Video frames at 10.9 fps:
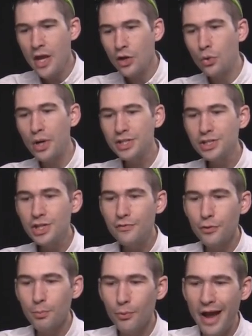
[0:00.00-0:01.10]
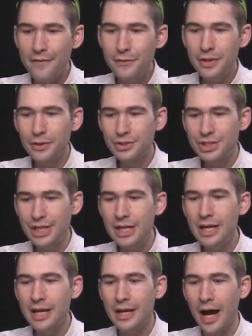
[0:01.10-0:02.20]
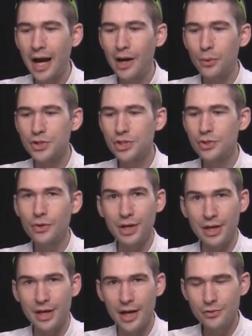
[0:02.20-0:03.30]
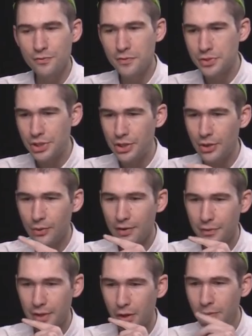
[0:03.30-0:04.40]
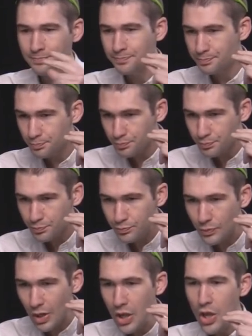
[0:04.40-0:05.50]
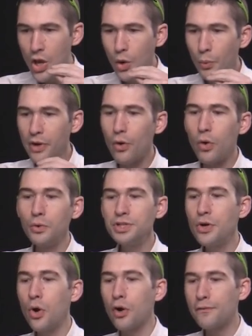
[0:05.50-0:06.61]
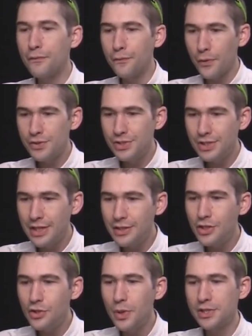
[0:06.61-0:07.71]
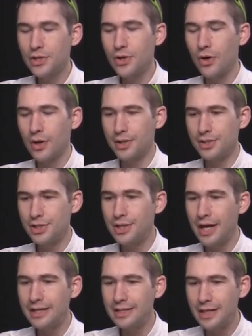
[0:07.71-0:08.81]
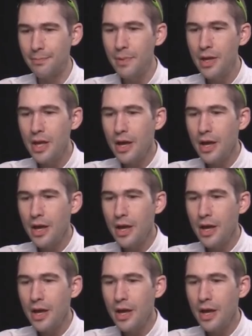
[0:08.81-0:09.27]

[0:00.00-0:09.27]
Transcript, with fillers: Question from Raphael T. in Iowa, skirting controversy here, Raphael. We are holding our first in the U.S. caucus tonight, Tim.